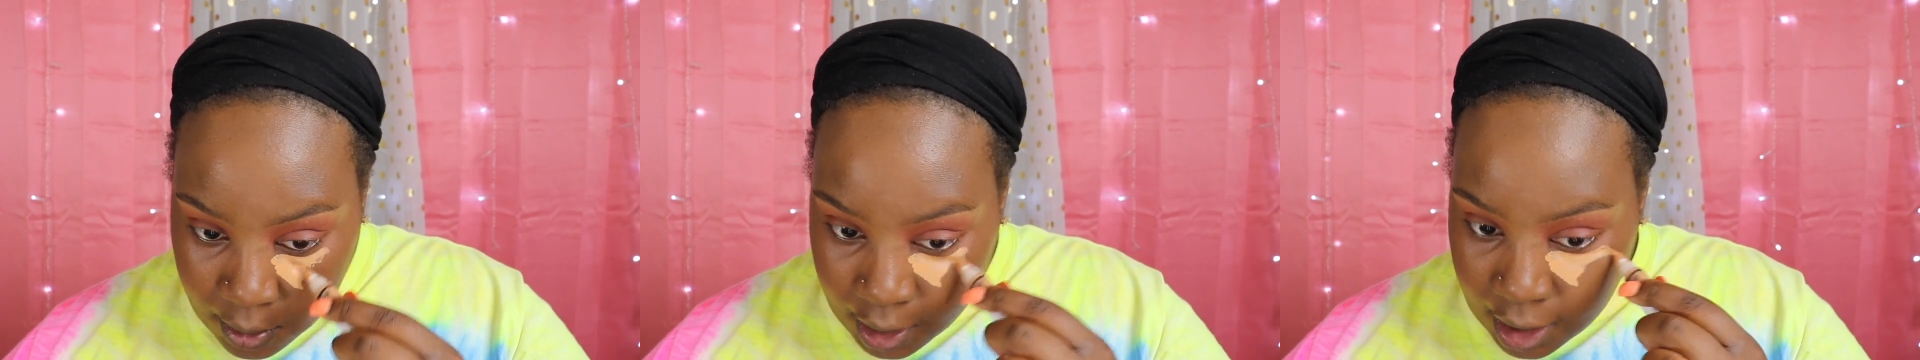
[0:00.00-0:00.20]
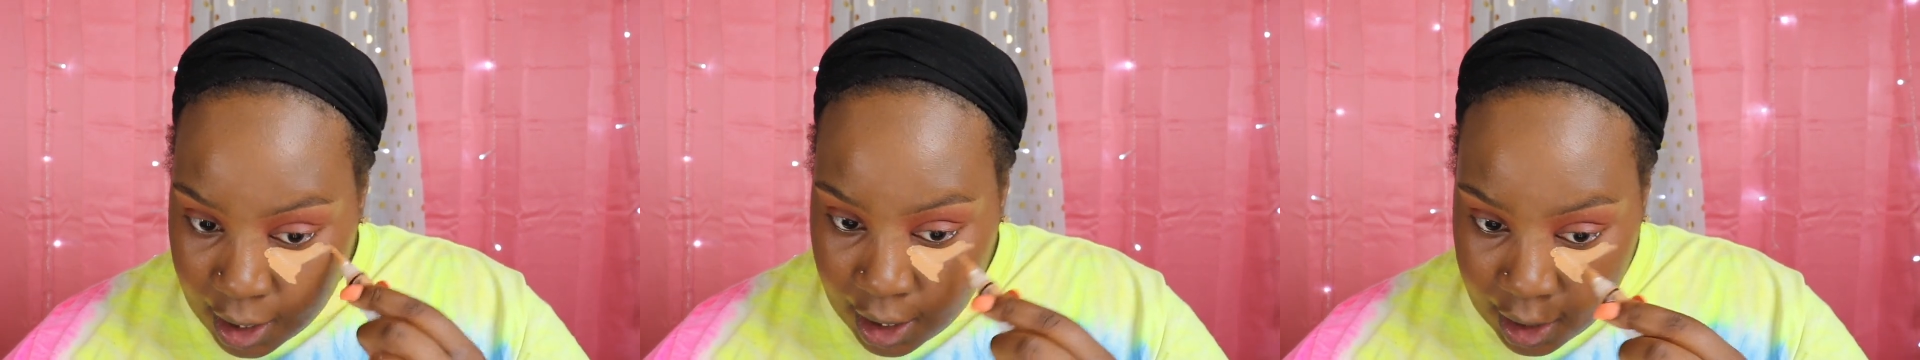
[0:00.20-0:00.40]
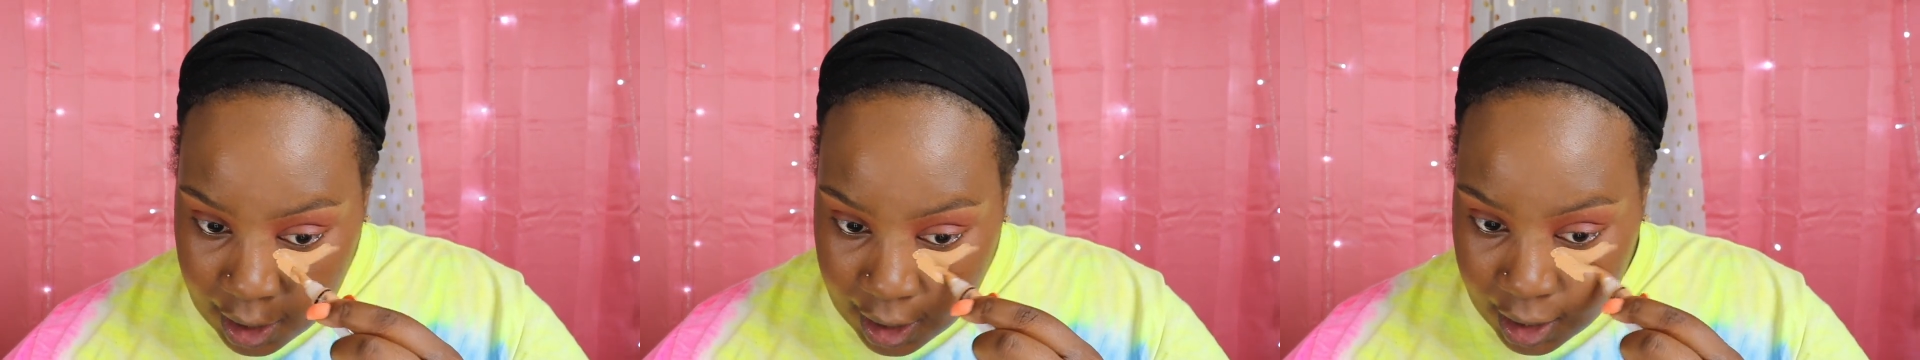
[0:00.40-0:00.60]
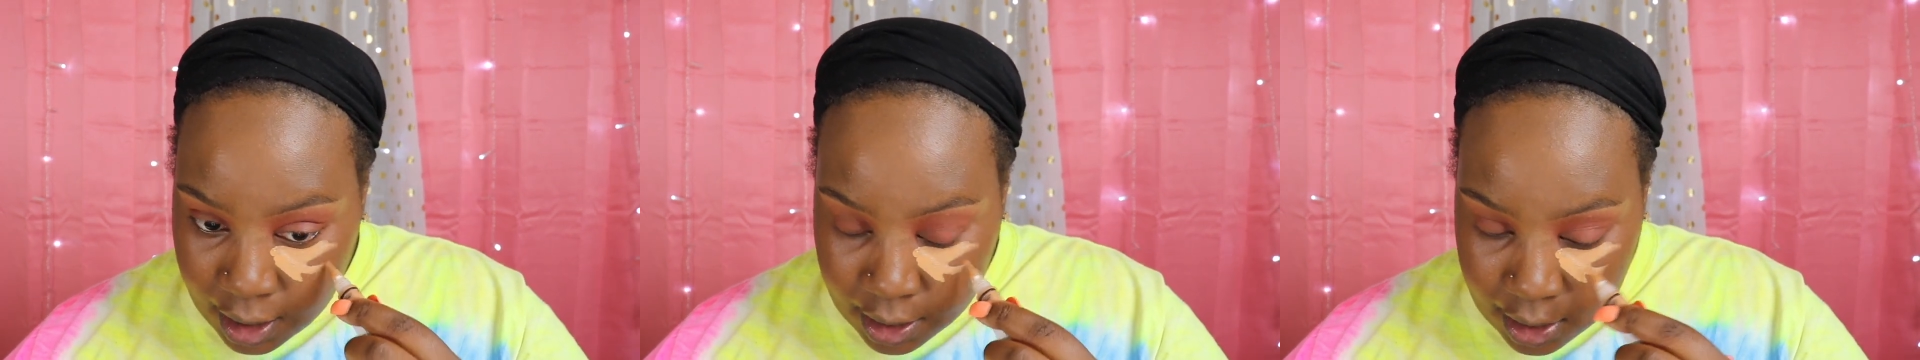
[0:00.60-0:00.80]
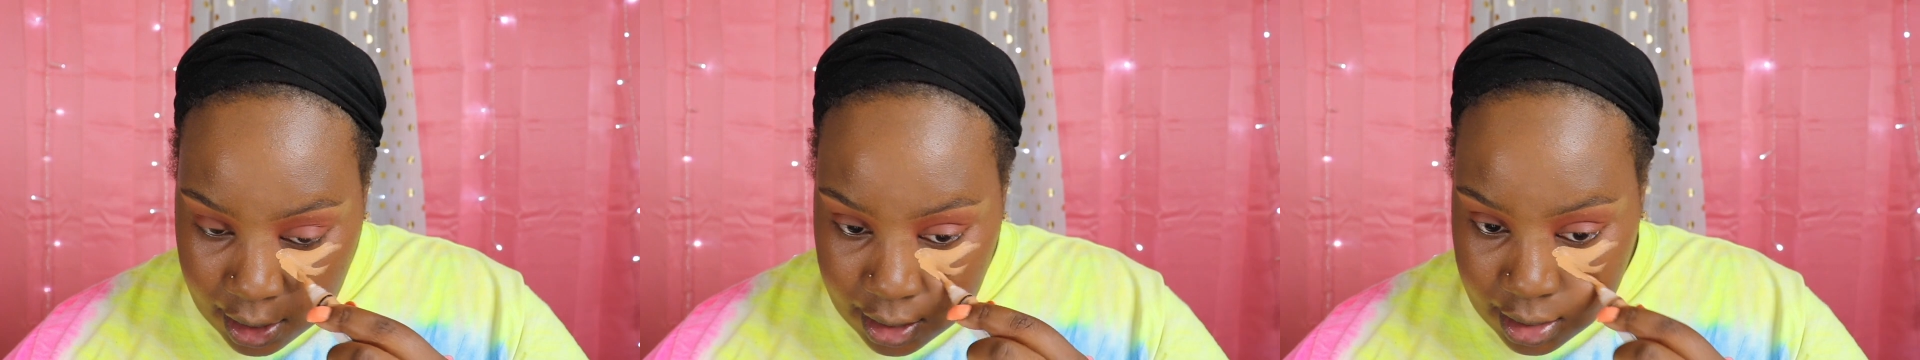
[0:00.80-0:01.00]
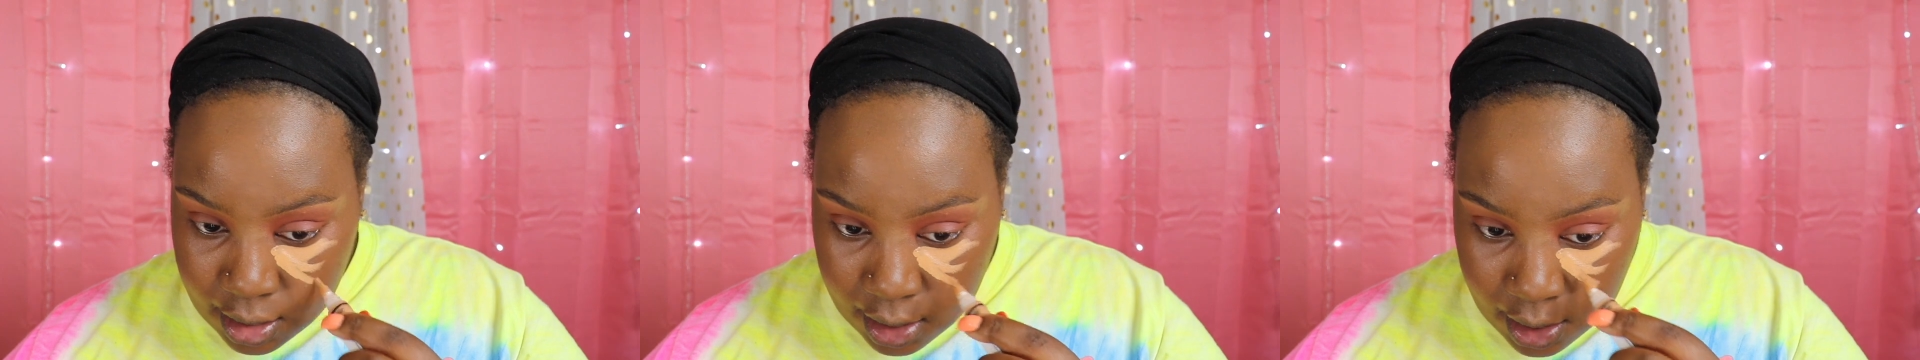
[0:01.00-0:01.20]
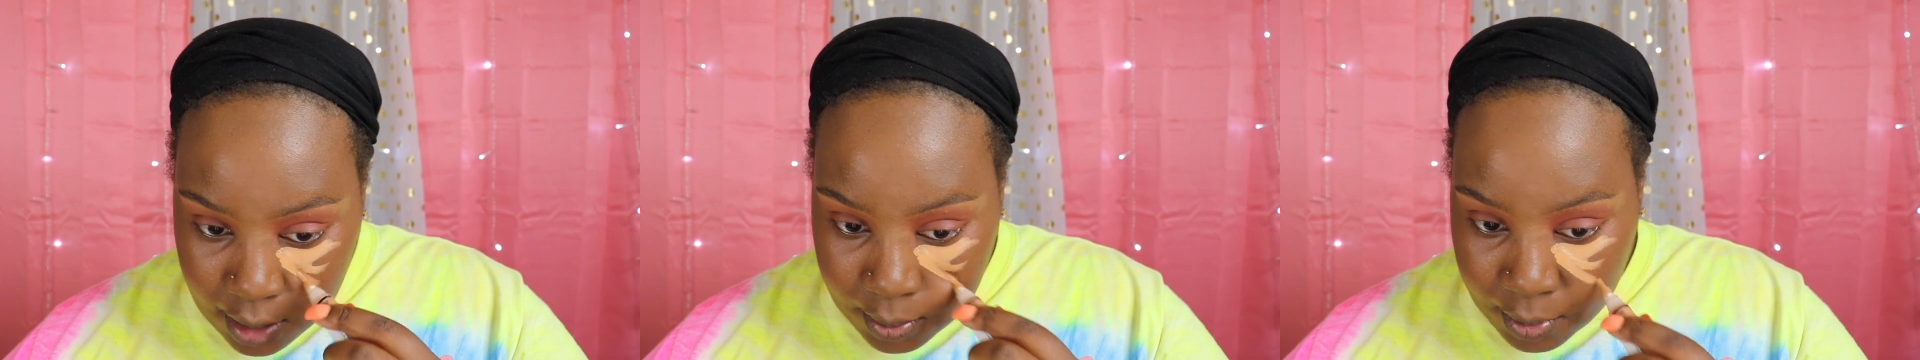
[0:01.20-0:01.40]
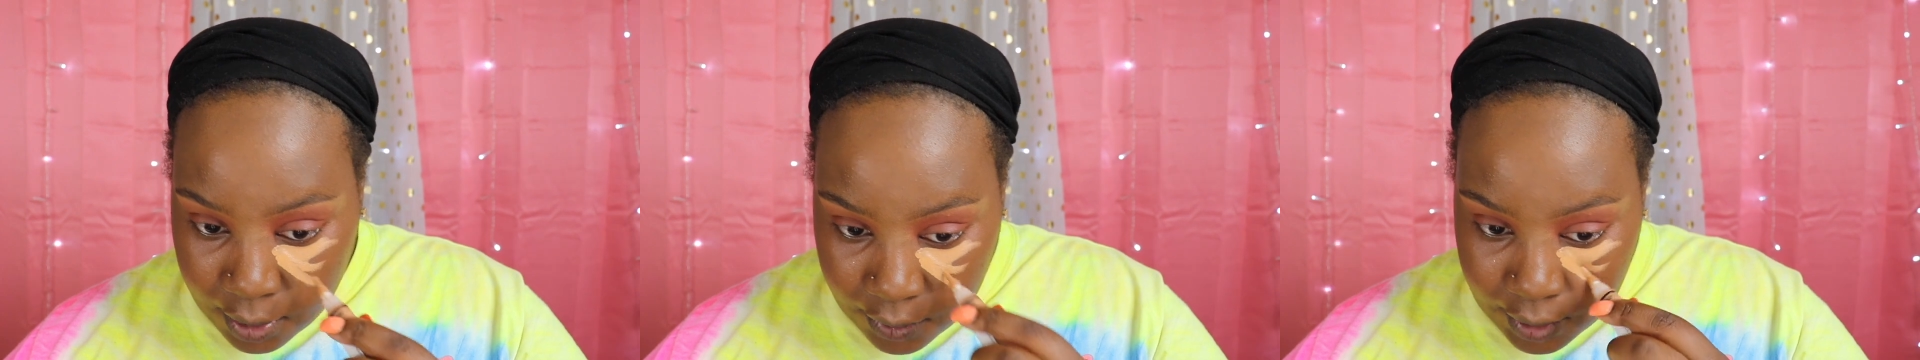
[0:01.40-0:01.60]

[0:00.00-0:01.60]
I like the center of my